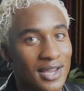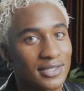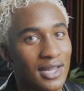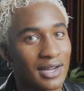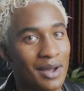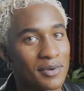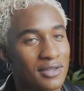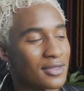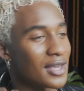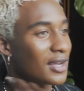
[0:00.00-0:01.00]
and like I be
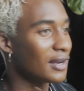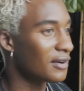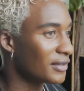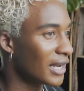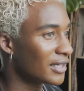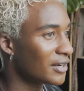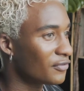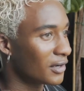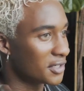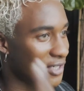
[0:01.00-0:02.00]
thinking of like
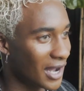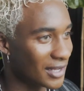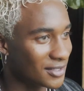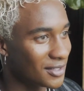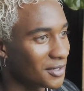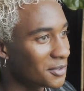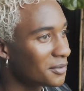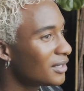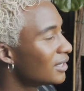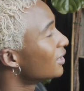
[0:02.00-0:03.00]
different shots to do,